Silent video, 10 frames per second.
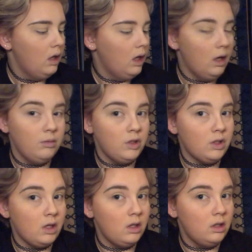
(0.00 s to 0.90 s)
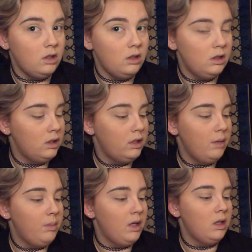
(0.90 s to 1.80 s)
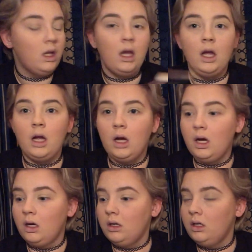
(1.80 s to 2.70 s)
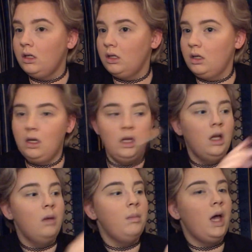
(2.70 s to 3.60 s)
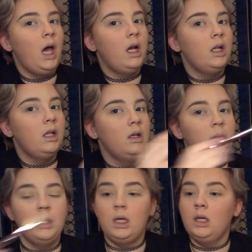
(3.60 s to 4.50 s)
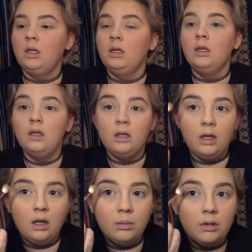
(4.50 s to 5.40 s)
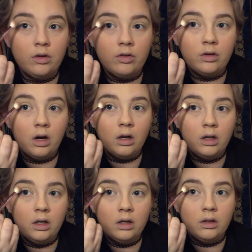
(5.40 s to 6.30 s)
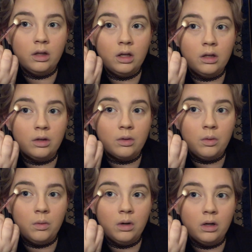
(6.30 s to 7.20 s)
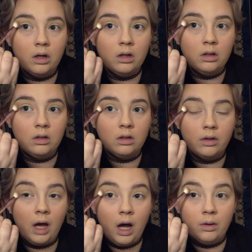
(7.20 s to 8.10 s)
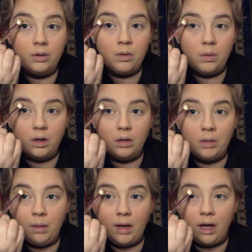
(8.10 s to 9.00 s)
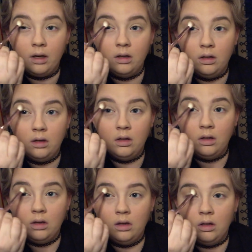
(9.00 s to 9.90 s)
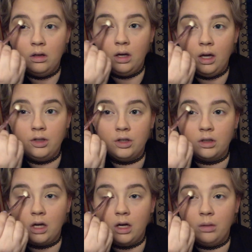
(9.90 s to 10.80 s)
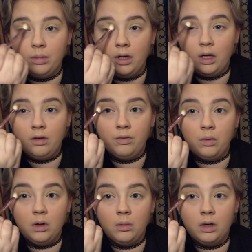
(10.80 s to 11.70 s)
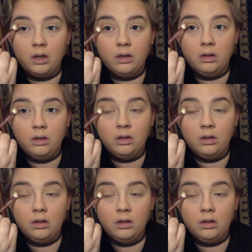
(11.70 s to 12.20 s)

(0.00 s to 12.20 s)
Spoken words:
And I'm just going to dip in there, pat it a little bit, and I'm going to start here in the inner corner, or the outer corner, my bad, and just kind of bring it forward.